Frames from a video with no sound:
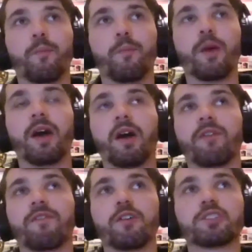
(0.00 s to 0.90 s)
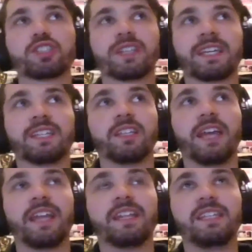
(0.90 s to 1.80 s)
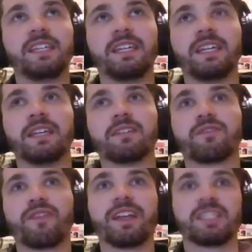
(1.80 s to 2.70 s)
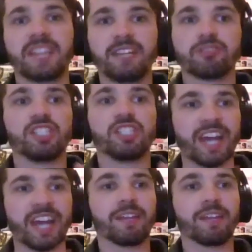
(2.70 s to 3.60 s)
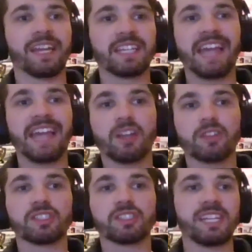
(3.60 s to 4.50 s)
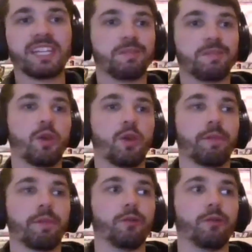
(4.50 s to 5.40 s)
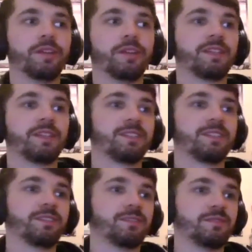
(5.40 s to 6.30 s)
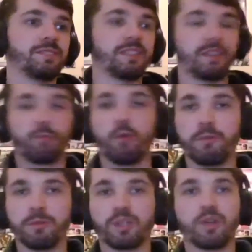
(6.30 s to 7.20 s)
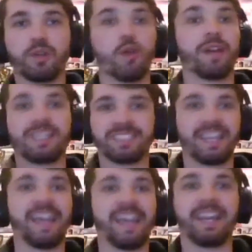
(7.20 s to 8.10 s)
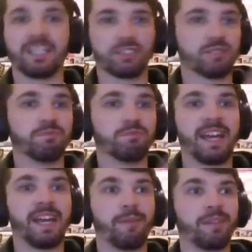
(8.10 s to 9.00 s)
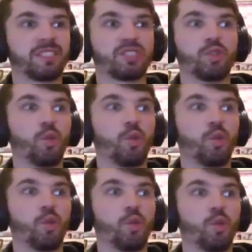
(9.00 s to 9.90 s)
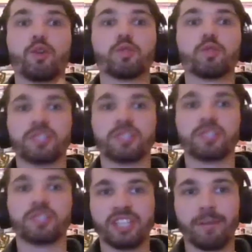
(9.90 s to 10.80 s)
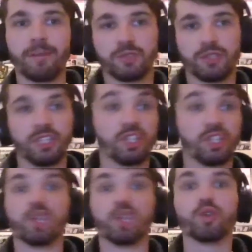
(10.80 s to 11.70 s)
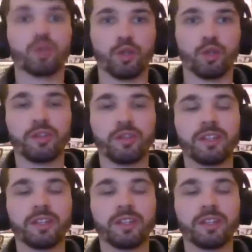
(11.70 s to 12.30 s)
But unfortunately, in the fitness industry generally, it does tend to be all about what we would call aesthetics. So you go to the gym so that you can look good.